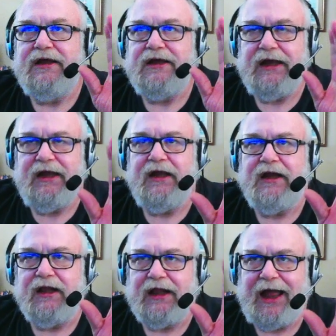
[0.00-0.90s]
Scene
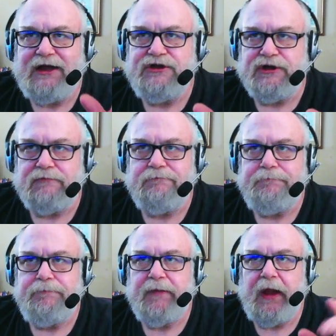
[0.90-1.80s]
collection,
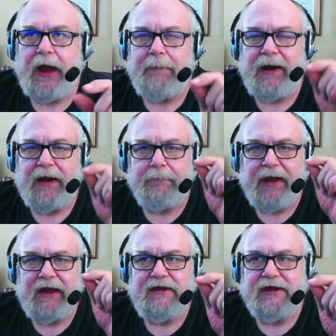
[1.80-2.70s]
I made a
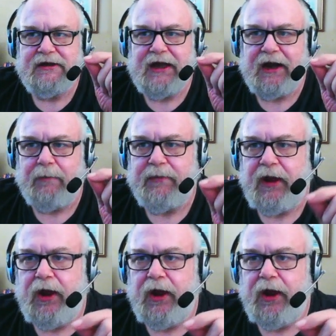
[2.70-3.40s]
basic setup